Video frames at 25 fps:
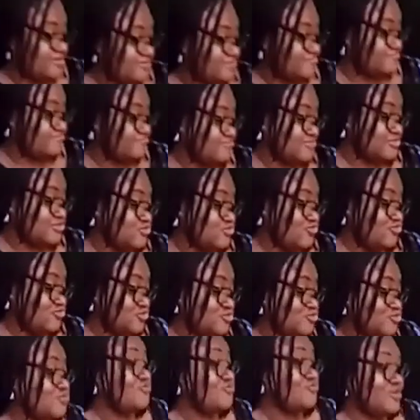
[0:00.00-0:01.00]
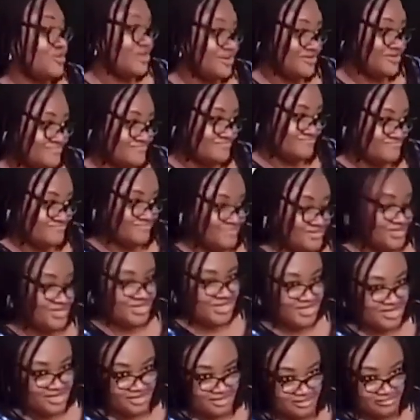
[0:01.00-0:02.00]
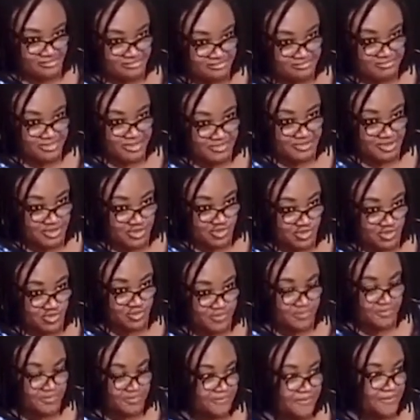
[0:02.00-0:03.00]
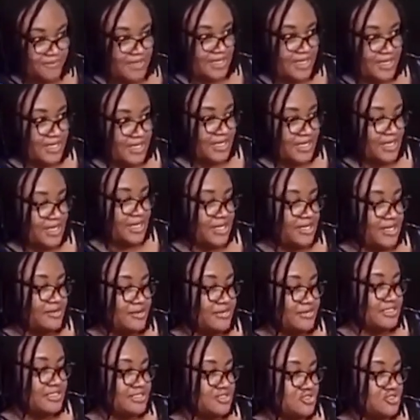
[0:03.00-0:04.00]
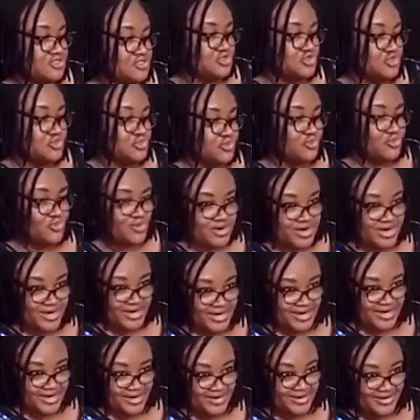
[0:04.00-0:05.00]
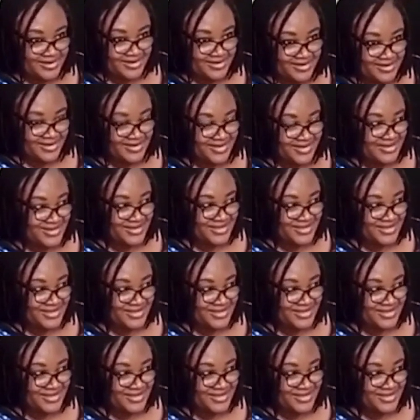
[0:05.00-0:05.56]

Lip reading: Foundation, so we're getting young people to come and work with us. Also expose them to the